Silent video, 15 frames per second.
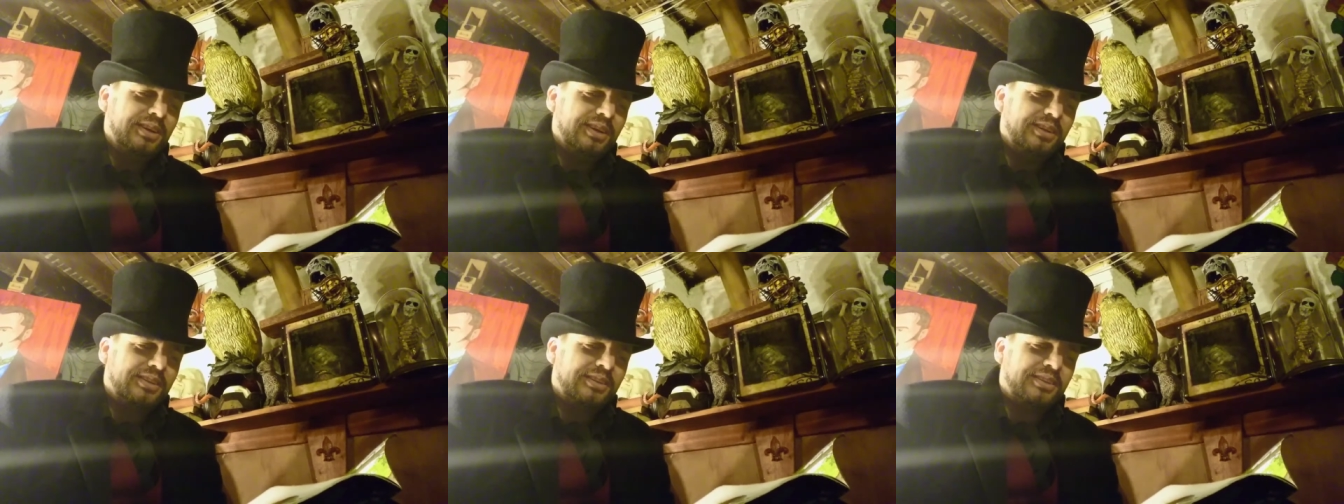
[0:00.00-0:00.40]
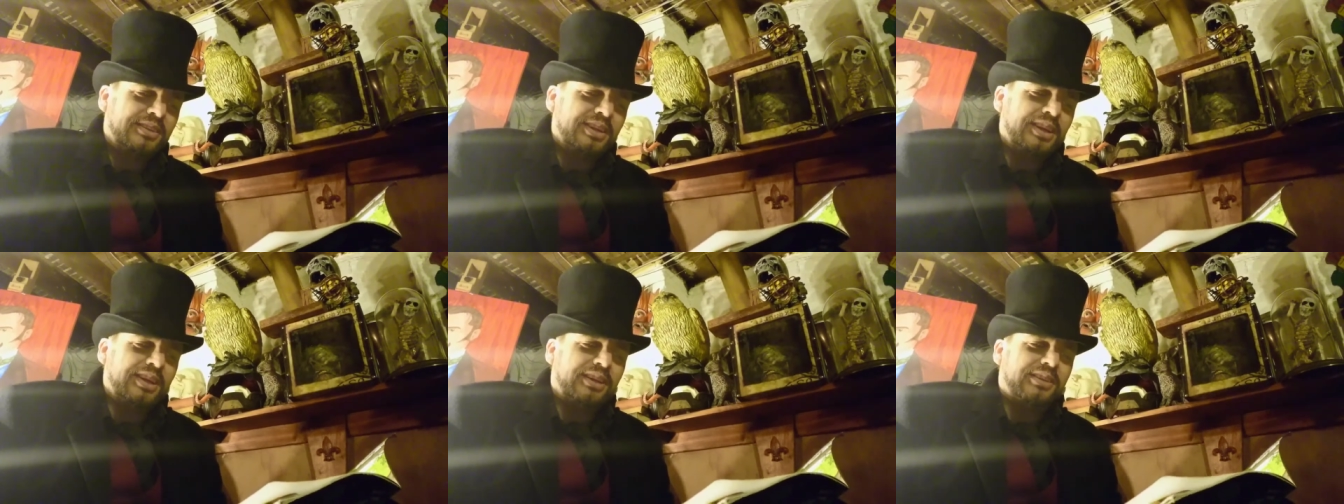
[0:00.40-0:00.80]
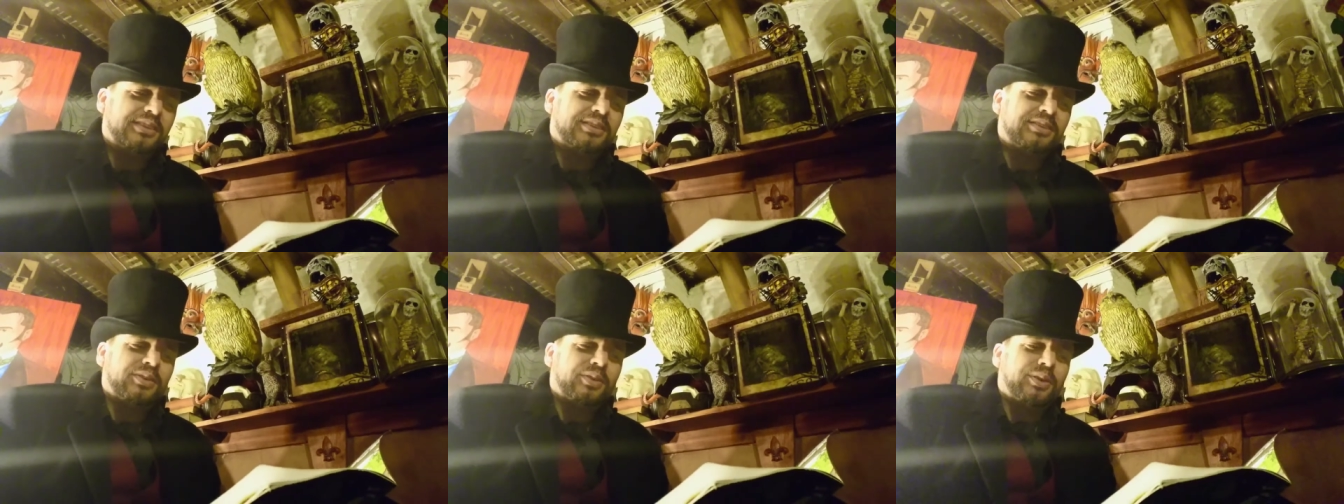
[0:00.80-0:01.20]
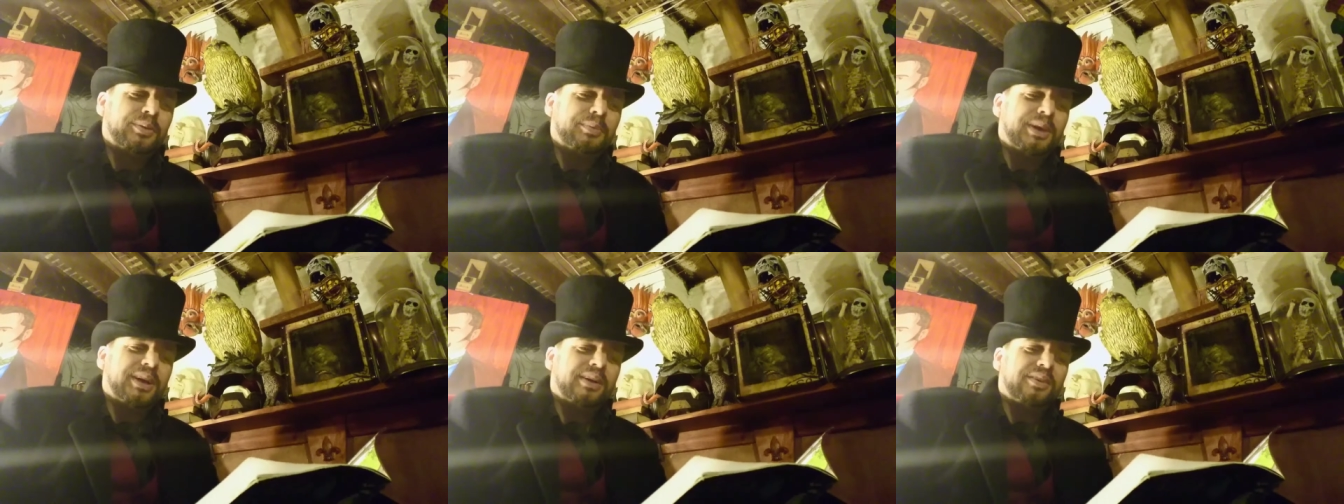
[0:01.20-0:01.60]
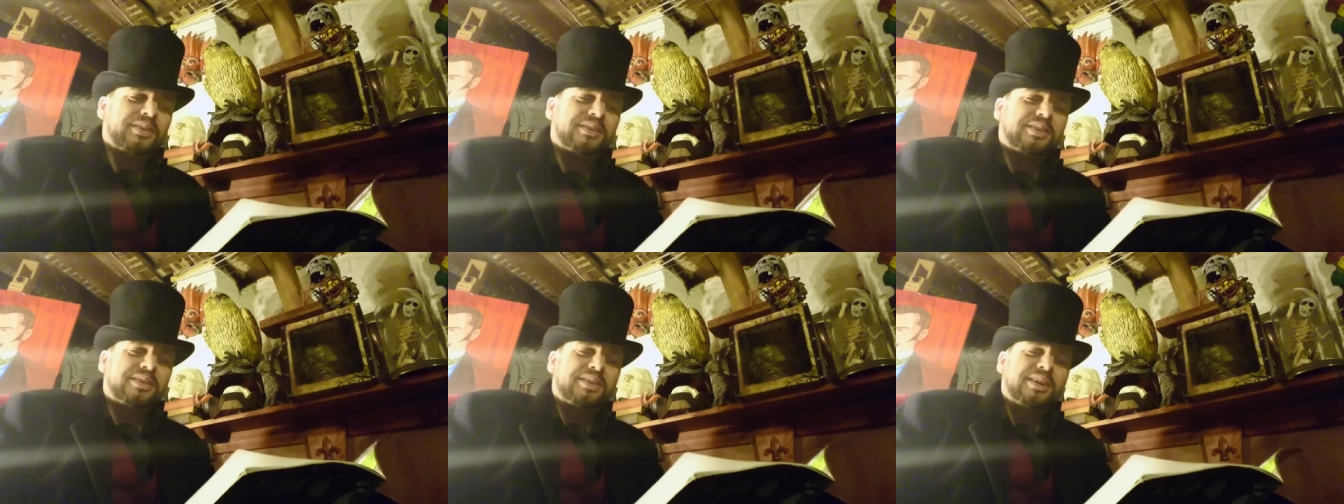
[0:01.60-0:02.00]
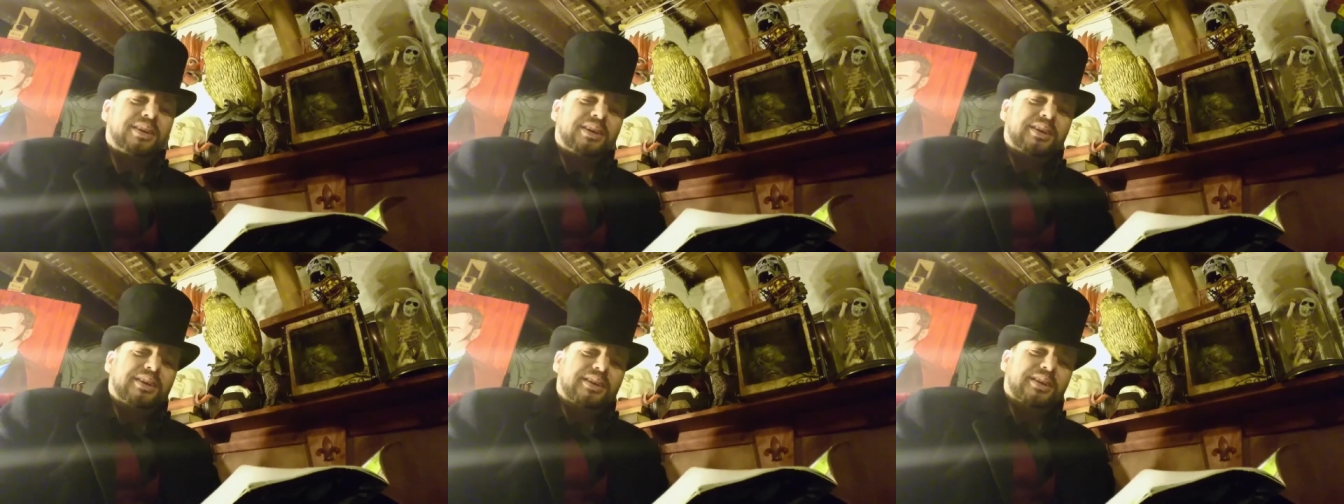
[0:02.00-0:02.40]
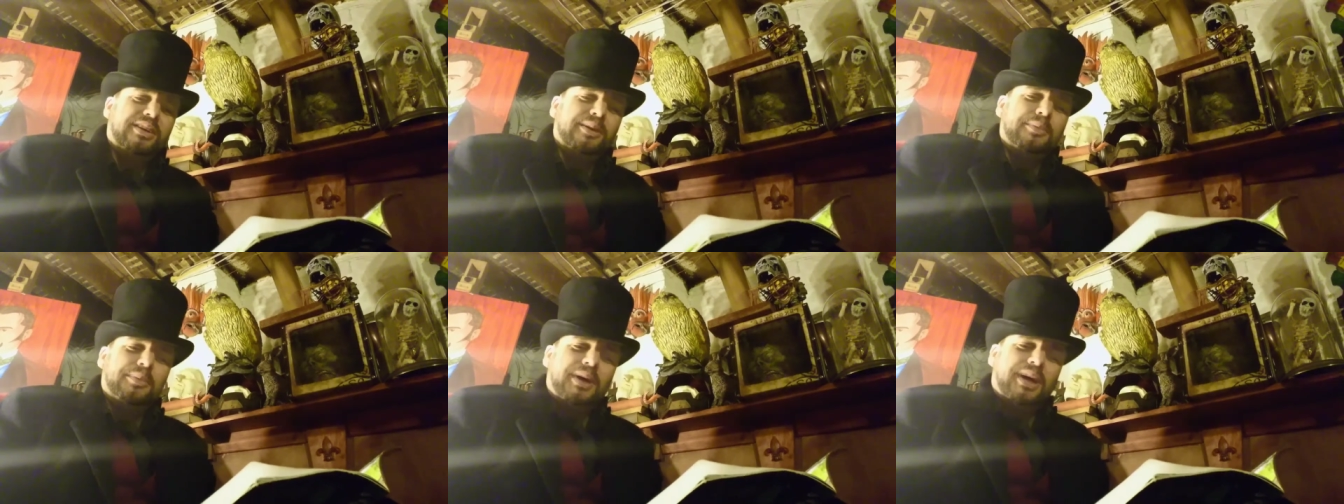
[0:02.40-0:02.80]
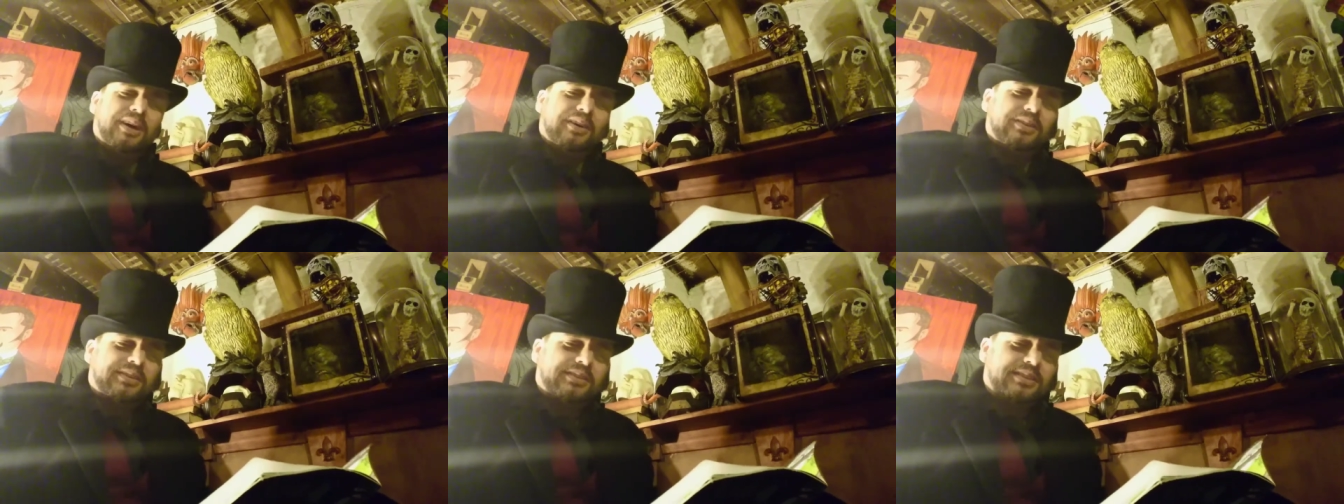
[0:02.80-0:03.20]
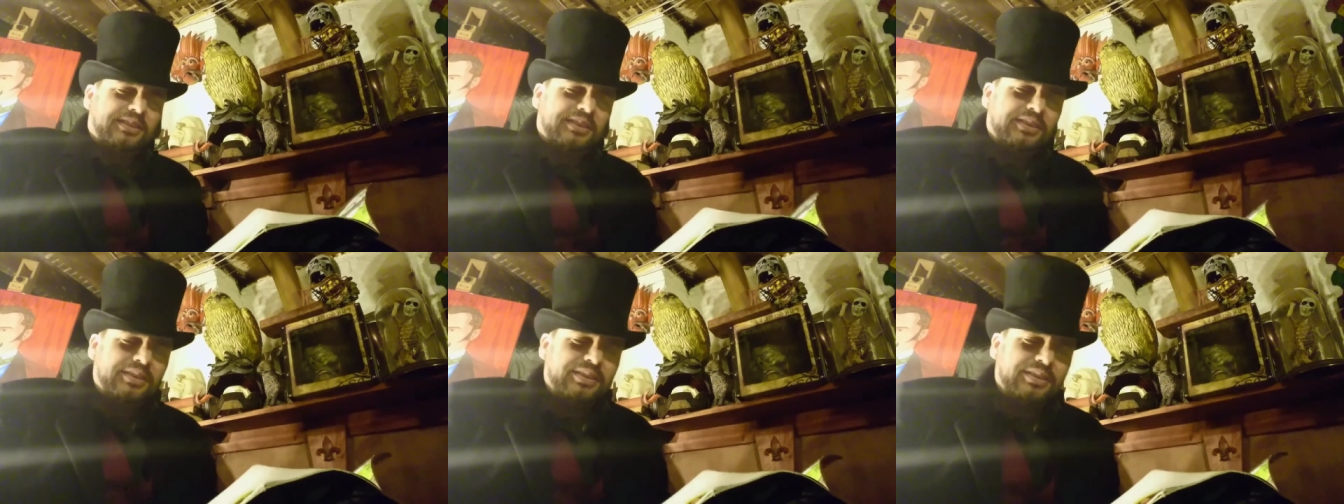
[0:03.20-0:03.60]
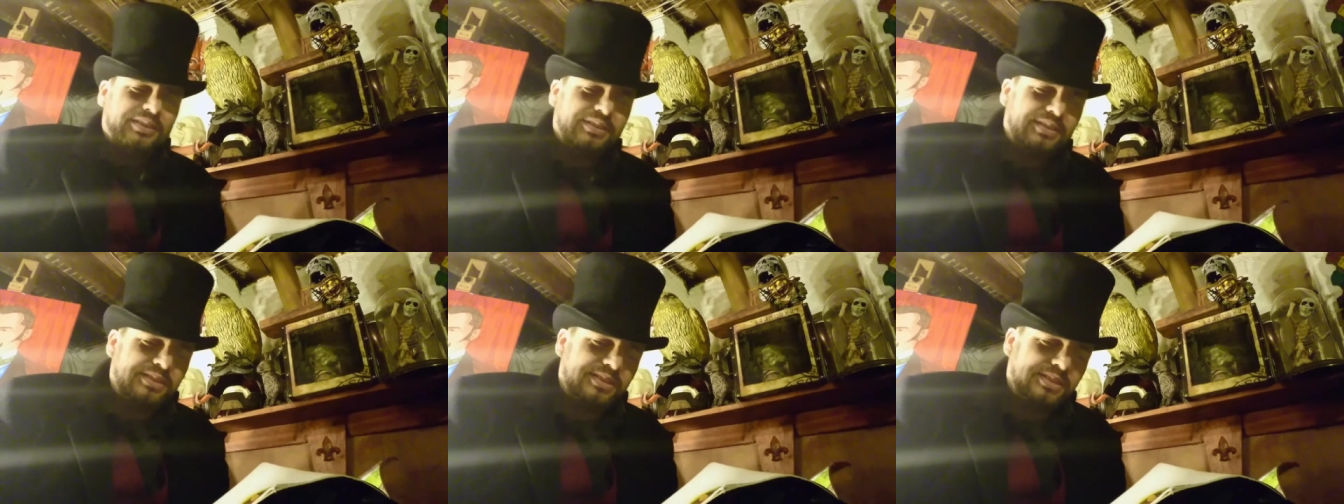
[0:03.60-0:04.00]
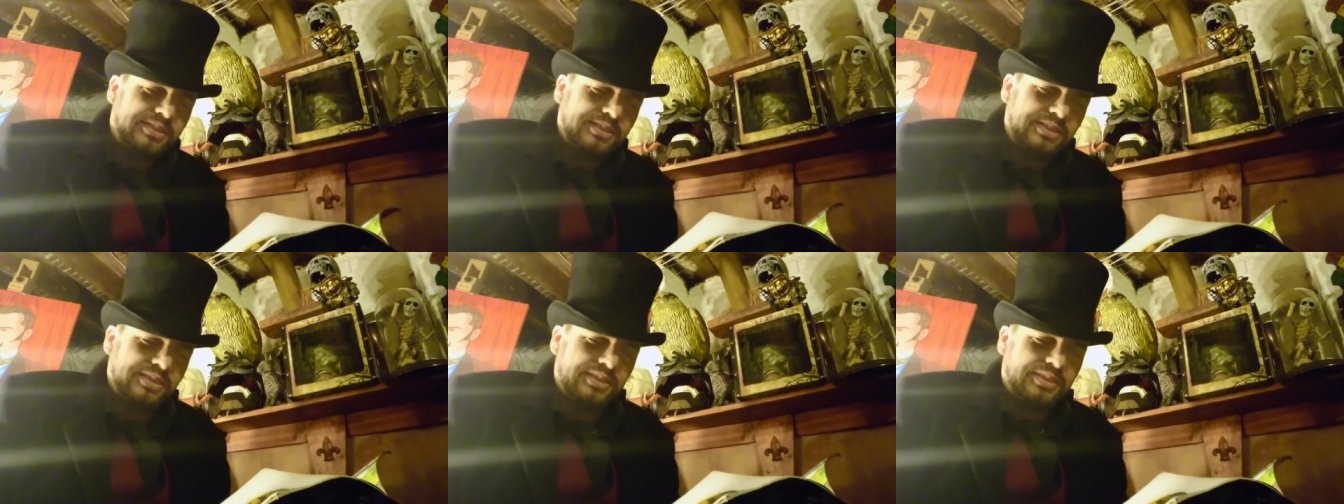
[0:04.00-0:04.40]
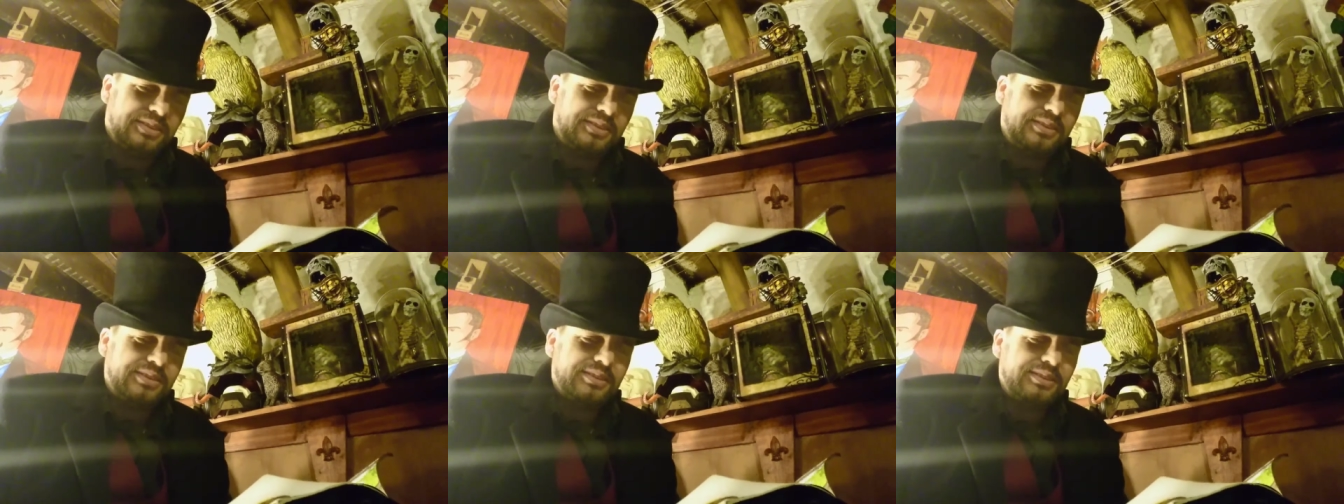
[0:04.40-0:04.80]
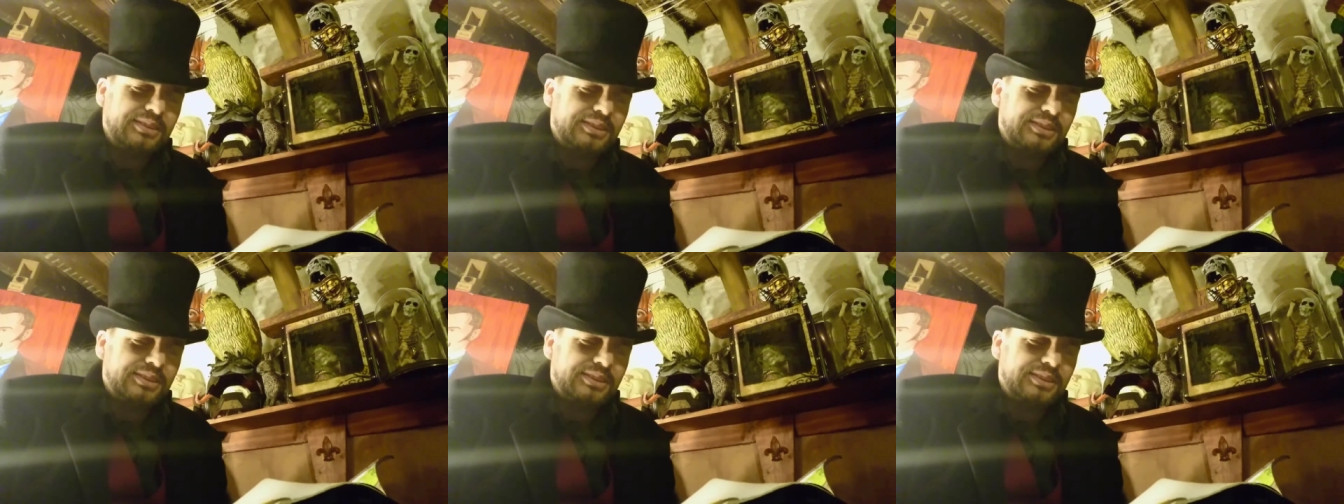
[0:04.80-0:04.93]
A snake saw the mouse, and the mouse looked good.